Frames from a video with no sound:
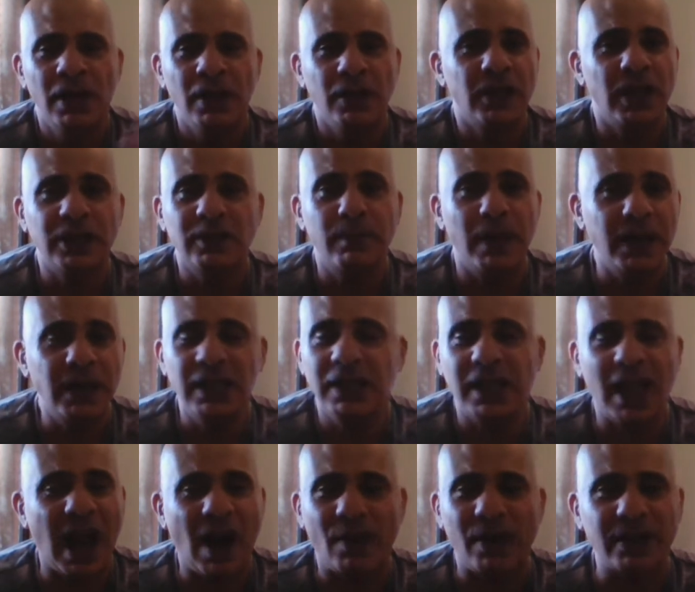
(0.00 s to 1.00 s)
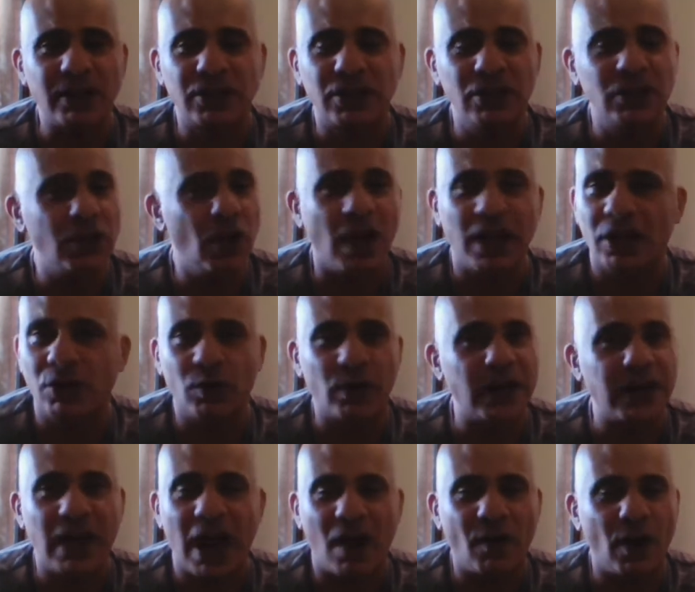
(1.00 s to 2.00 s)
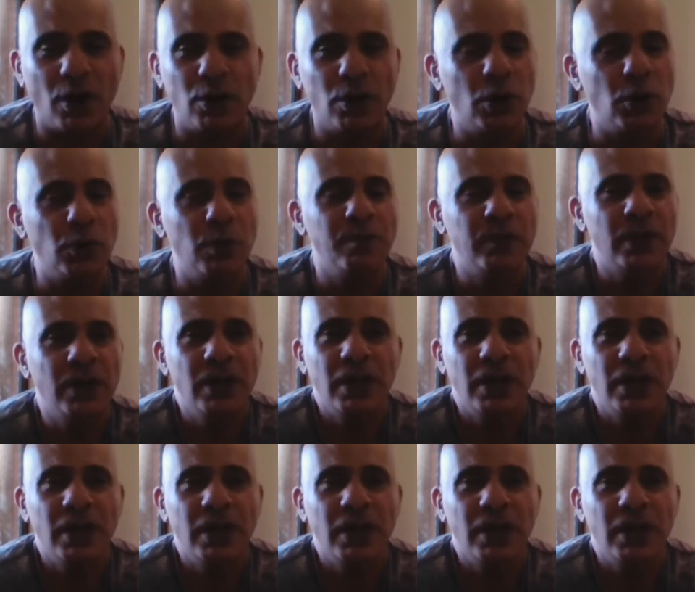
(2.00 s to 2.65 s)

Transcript: There's many characters like Green Arrow who,